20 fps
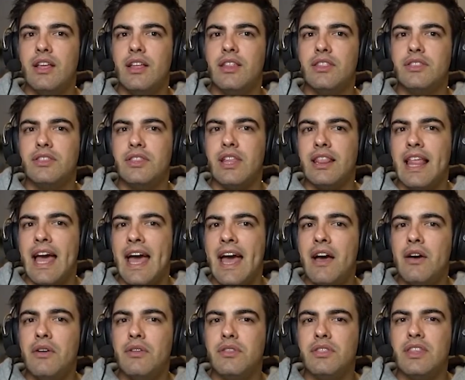the
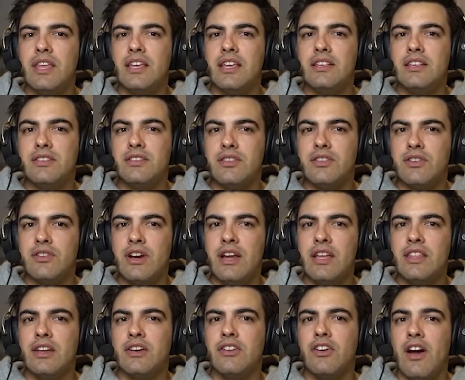layout, these
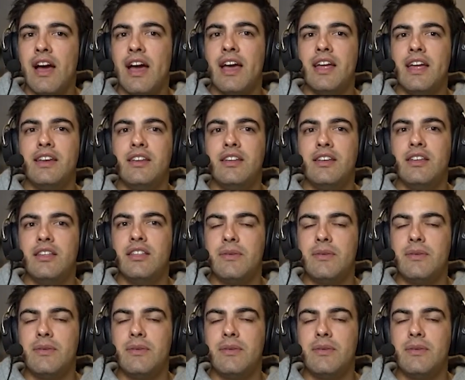3, the grind,